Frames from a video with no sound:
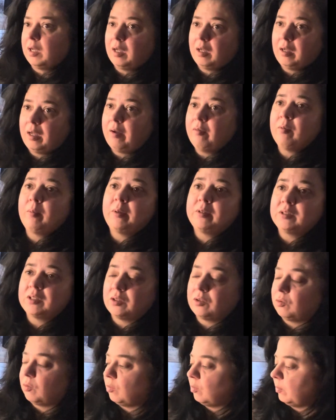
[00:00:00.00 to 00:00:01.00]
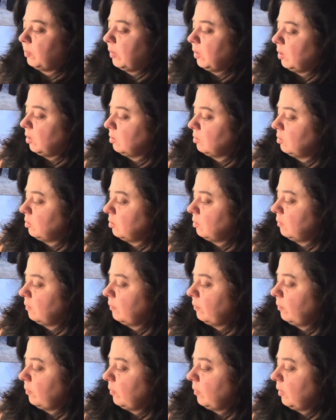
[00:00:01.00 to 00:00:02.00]
everybody's got their own opinions.
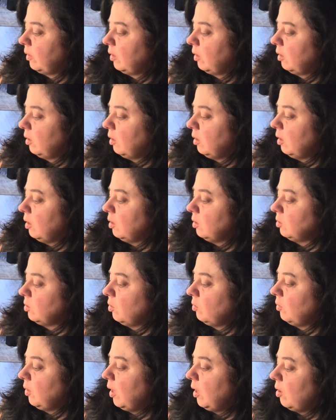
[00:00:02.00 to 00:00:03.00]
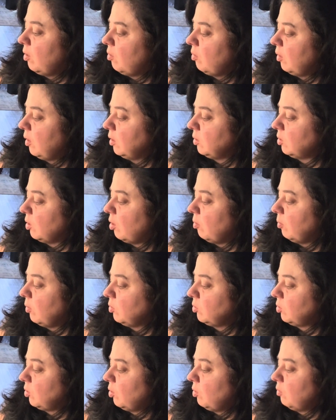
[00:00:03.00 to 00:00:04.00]
So now it's
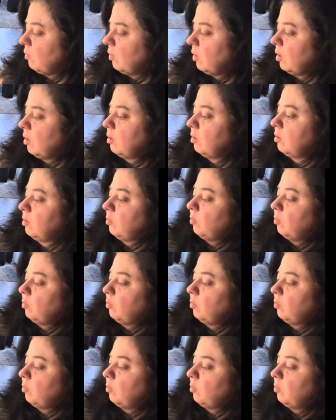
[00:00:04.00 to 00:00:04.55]
almost over.